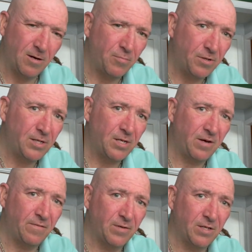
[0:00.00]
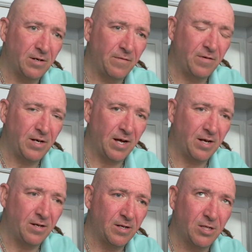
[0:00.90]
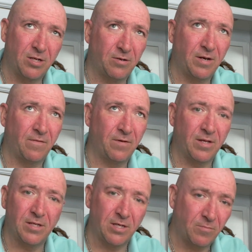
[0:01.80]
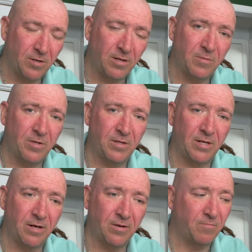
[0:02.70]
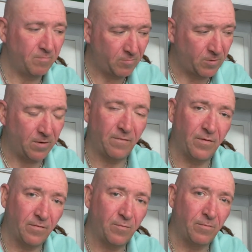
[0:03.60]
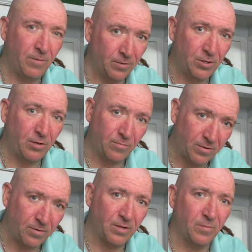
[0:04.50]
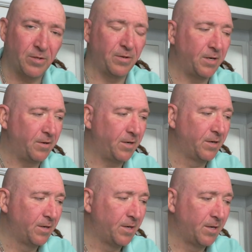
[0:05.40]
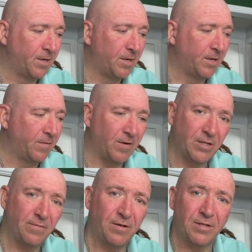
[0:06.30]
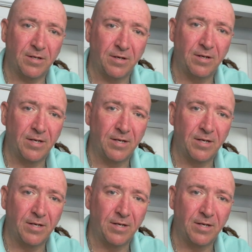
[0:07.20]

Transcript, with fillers: A police officer every day is no different than somebody in the military. Quite a few of them usually were in the military. Vice versa.